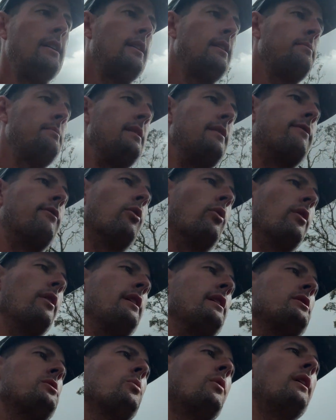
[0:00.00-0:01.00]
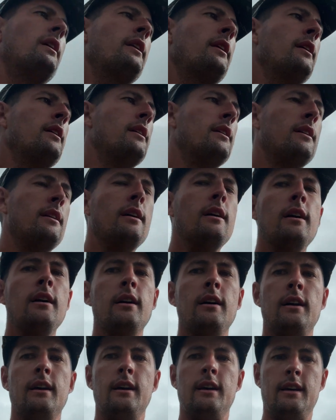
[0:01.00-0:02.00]
before this one,
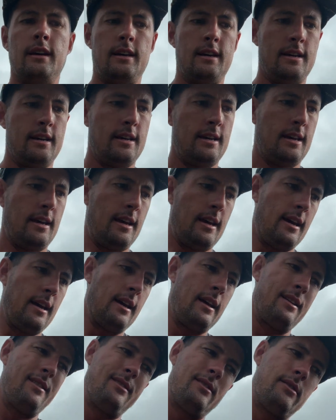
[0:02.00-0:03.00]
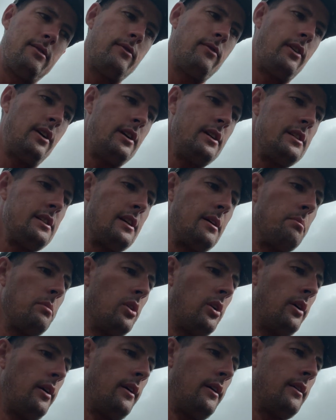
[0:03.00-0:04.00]
and it's very
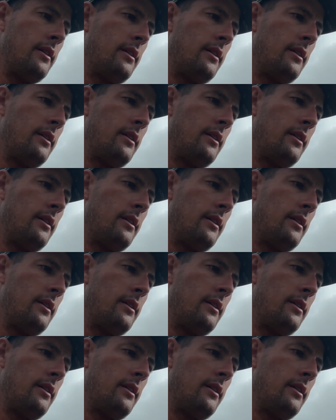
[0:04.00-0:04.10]
similar.